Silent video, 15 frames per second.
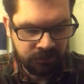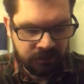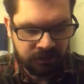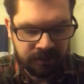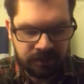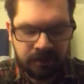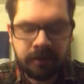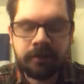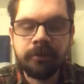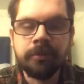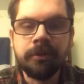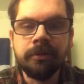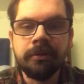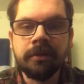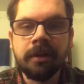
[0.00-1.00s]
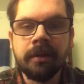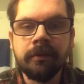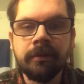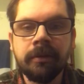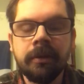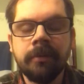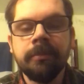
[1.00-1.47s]
the sex abuse
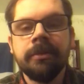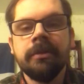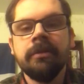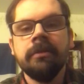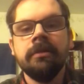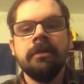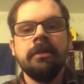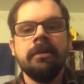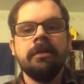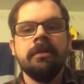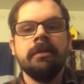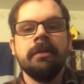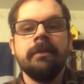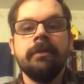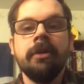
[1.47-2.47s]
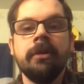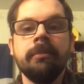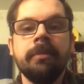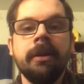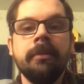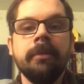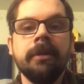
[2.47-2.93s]
cover-ups. They've gone
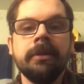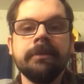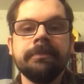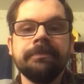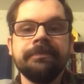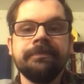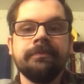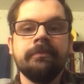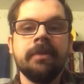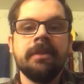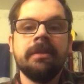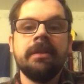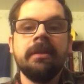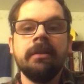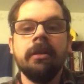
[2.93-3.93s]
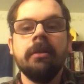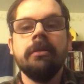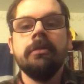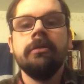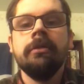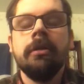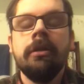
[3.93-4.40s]
public. It's getting
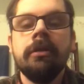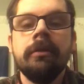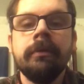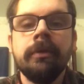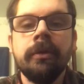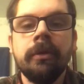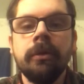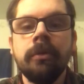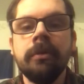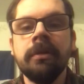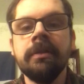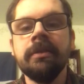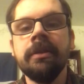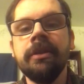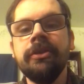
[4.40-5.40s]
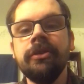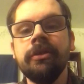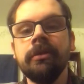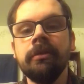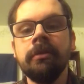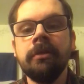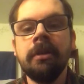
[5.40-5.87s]
harder and harder for the
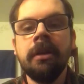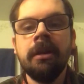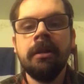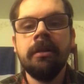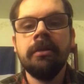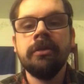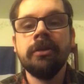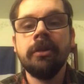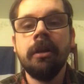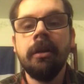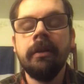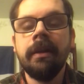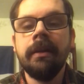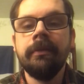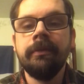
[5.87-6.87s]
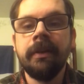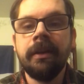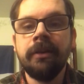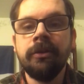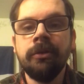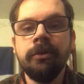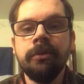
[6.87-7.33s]
organization to call that
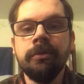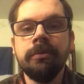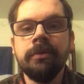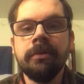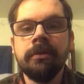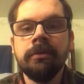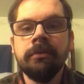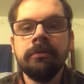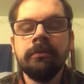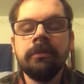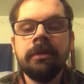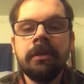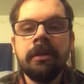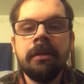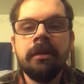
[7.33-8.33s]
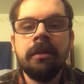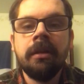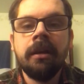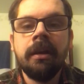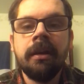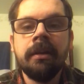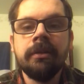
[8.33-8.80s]
fake news
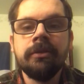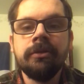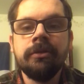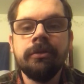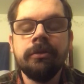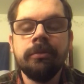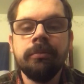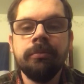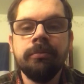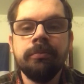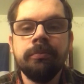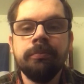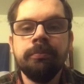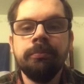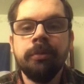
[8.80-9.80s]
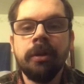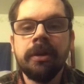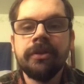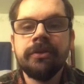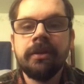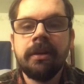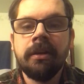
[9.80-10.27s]
and to
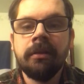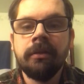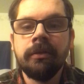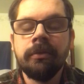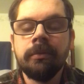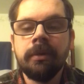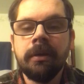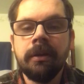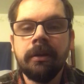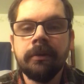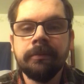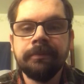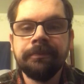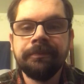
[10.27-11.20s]
brush that under the rug,